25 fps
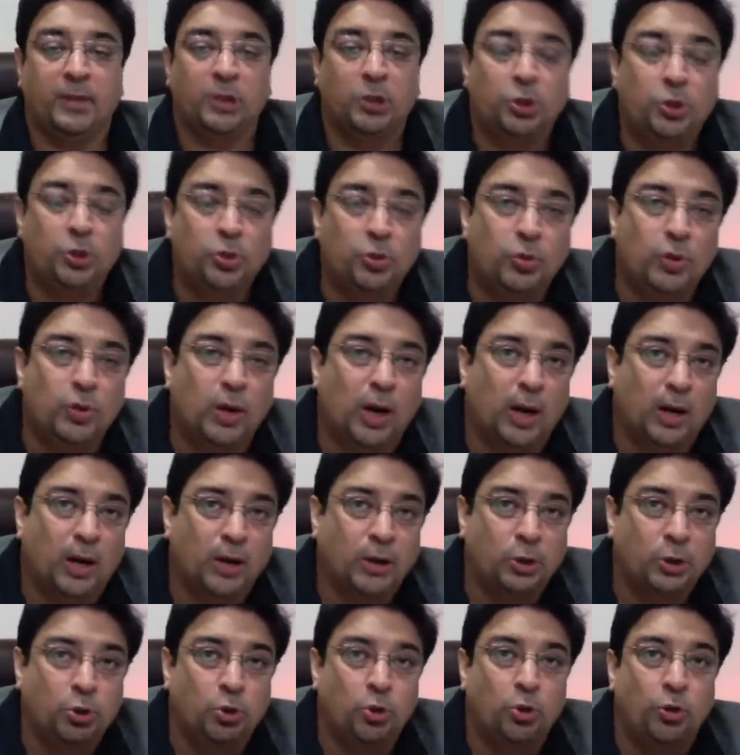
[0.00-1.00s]
you
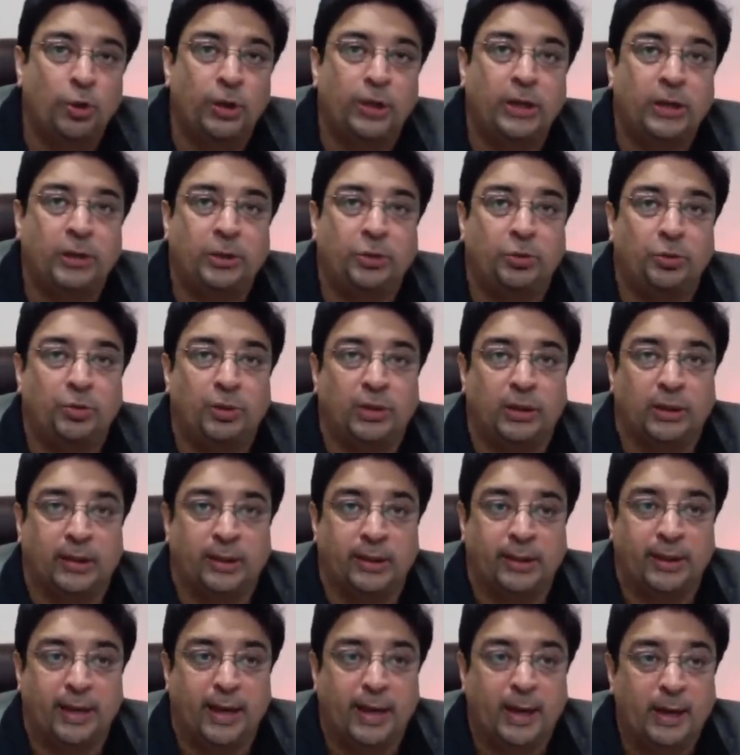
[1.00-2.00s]
are going to
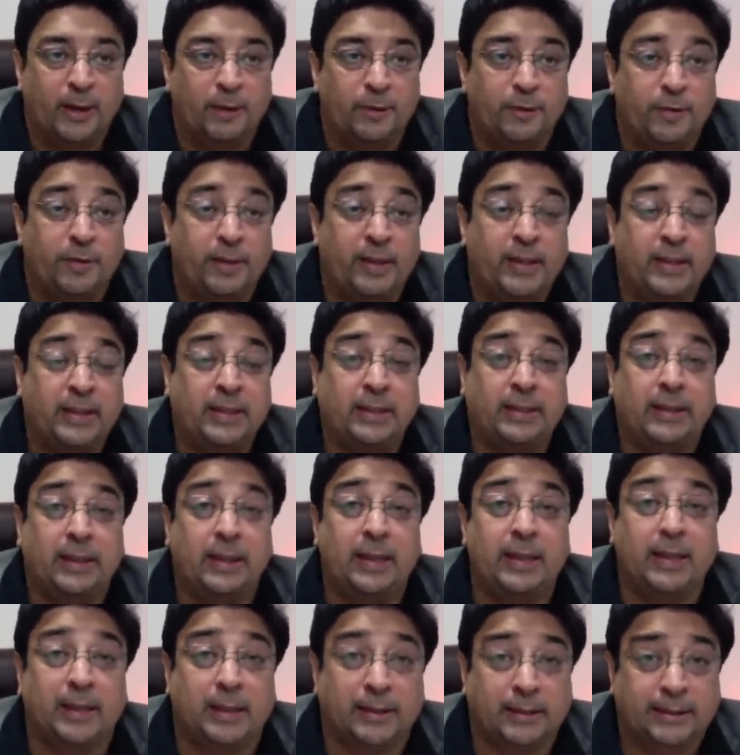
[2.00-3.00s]
learn every
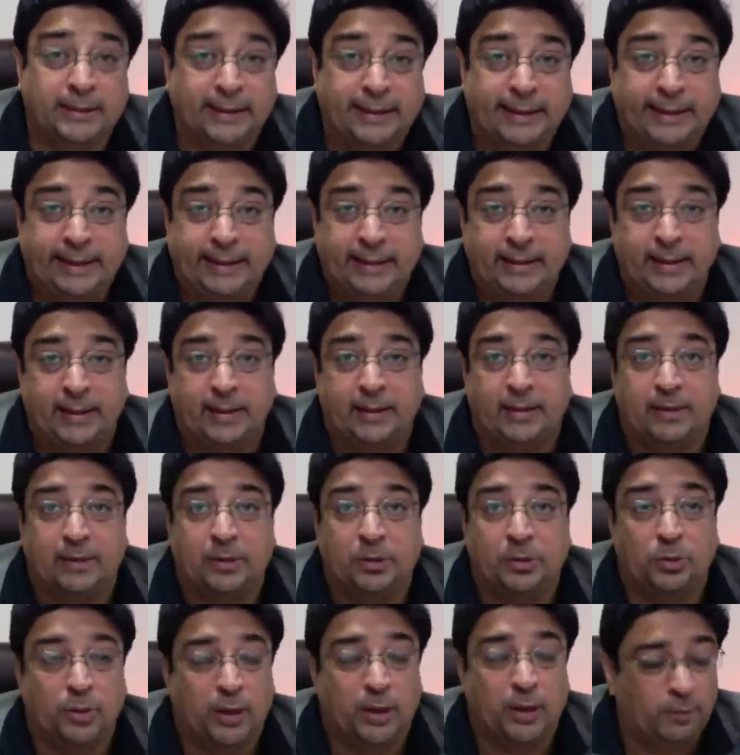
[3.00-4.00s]
single detail
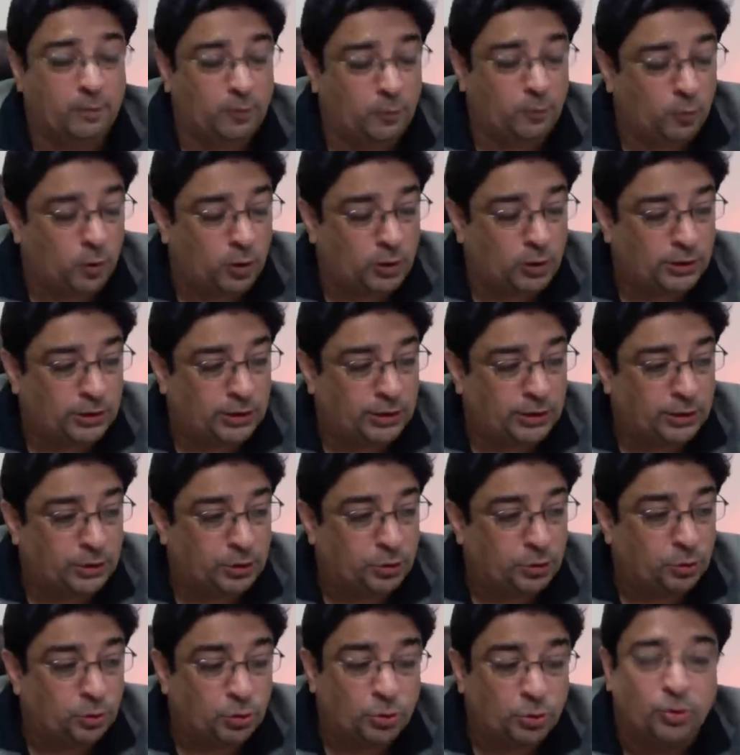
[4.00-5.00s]
you ever wanted
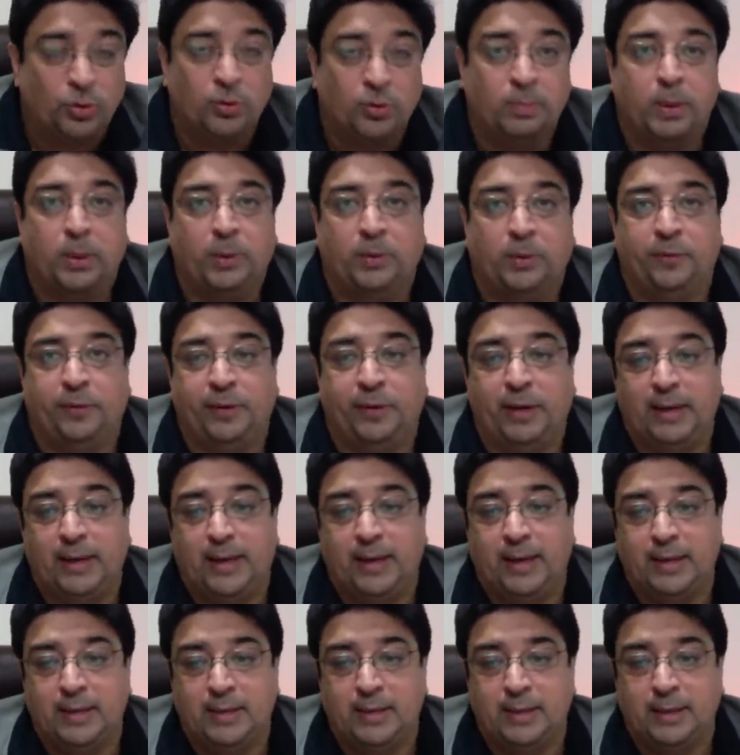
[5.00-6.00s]
to know about
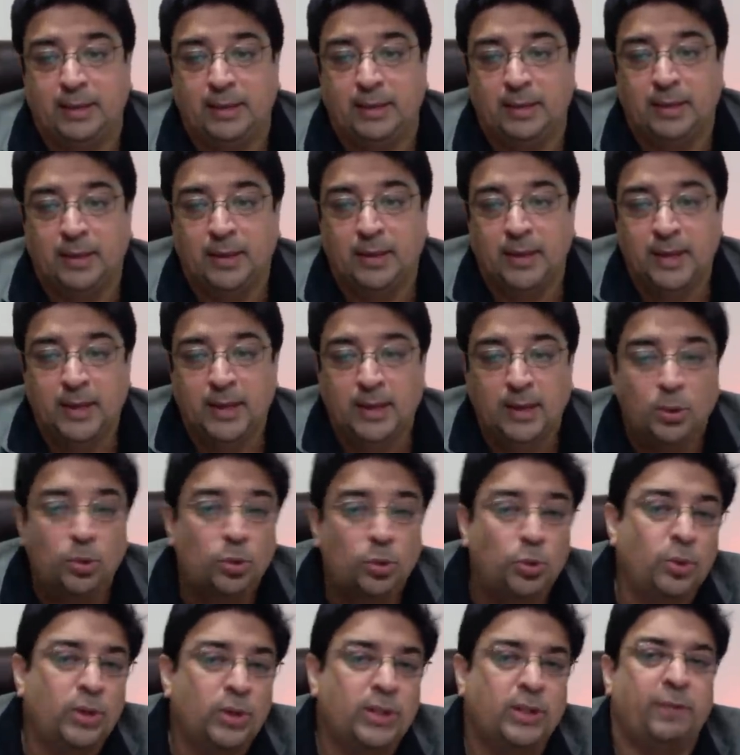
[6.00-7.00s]
freelancing.
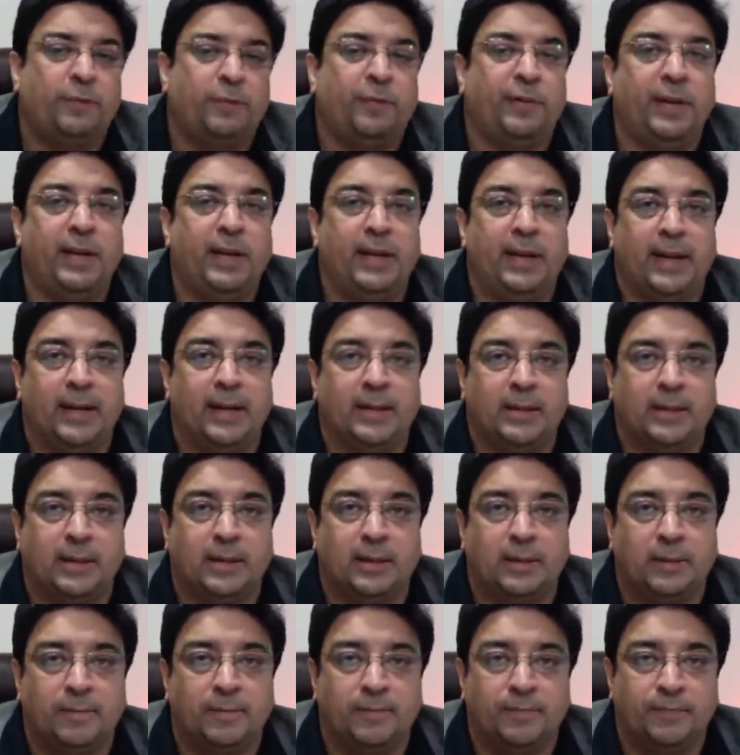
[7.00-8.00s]
Who is a freelancer?